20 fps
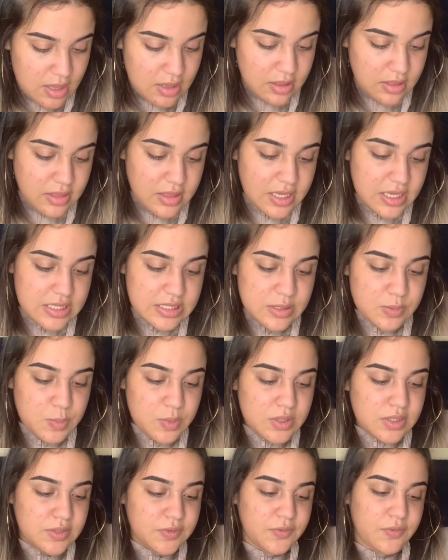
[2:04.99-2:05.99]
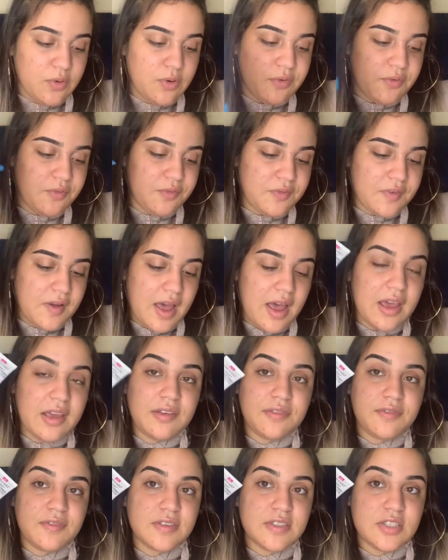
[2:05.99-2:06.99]
This was for
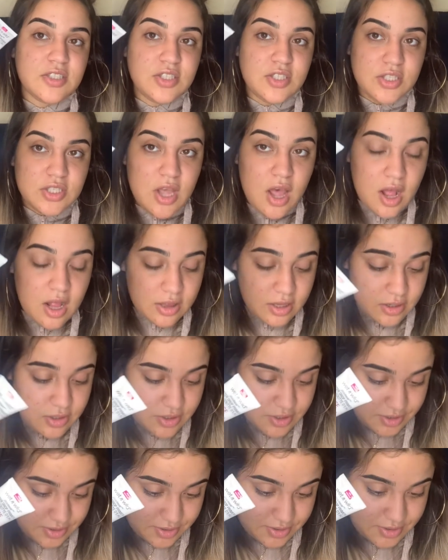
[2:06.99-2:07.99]
$5.